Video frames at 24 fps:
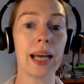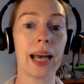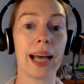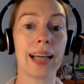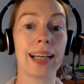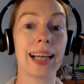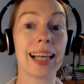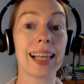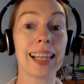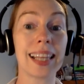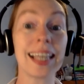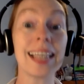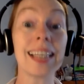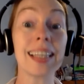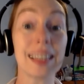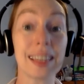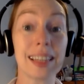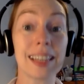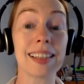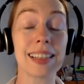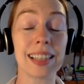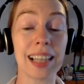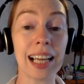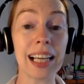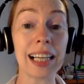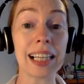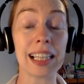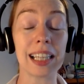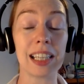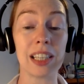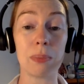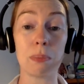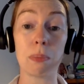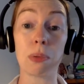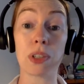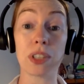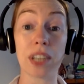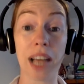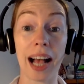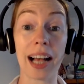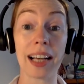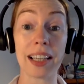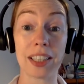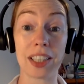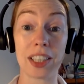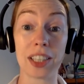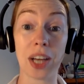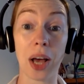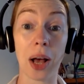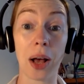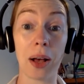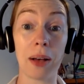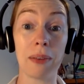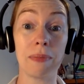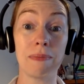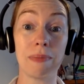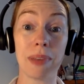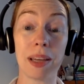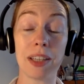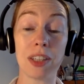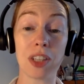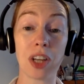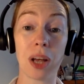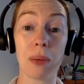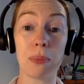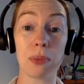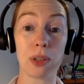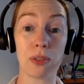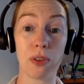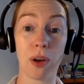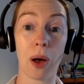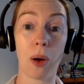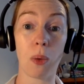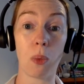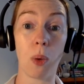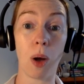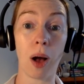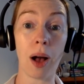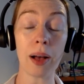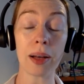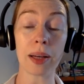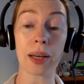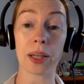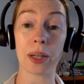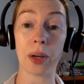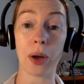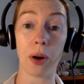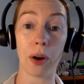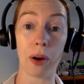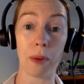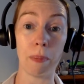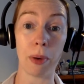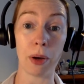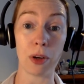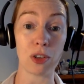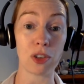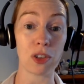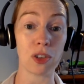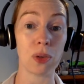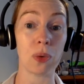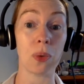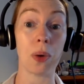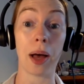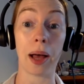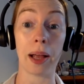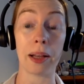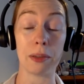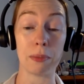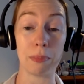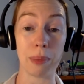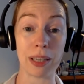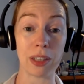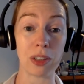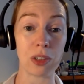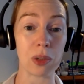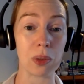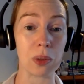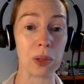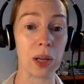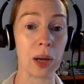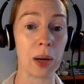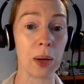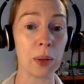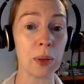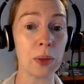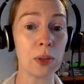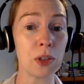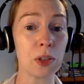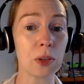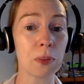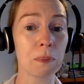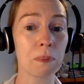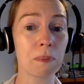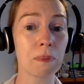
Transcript: And I think that this likely protected her in terms of her work and her emotional and mental load.